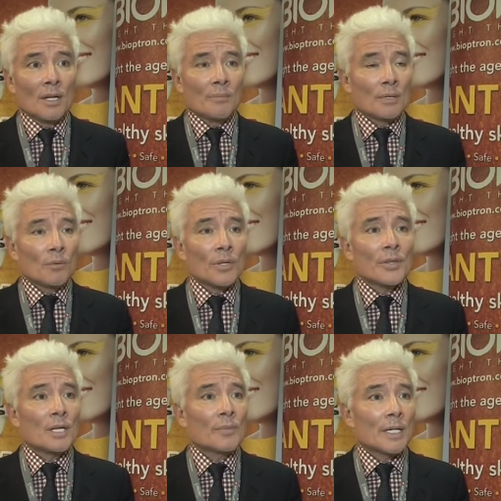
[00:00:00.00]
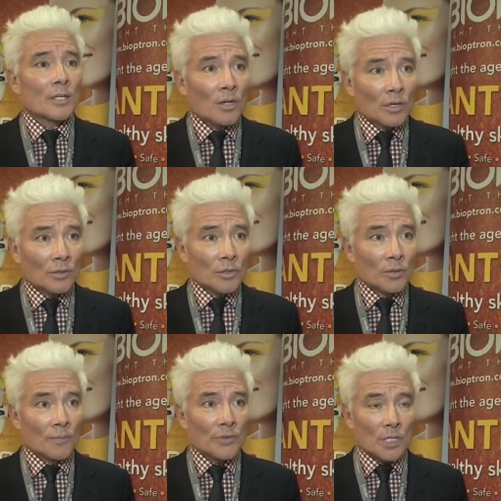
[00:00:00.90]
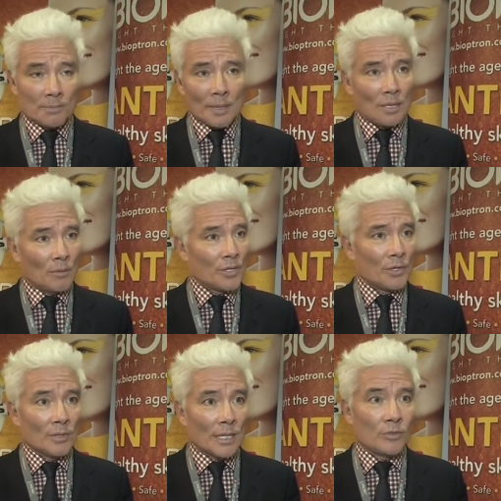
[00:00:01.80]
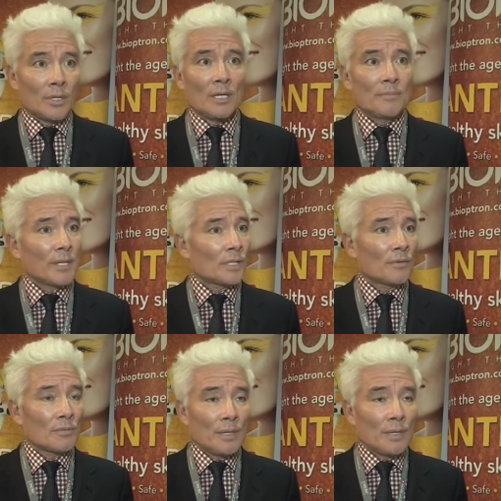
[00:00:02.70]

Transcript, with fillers: But one thing we can all do, despite whether you like to eat meat,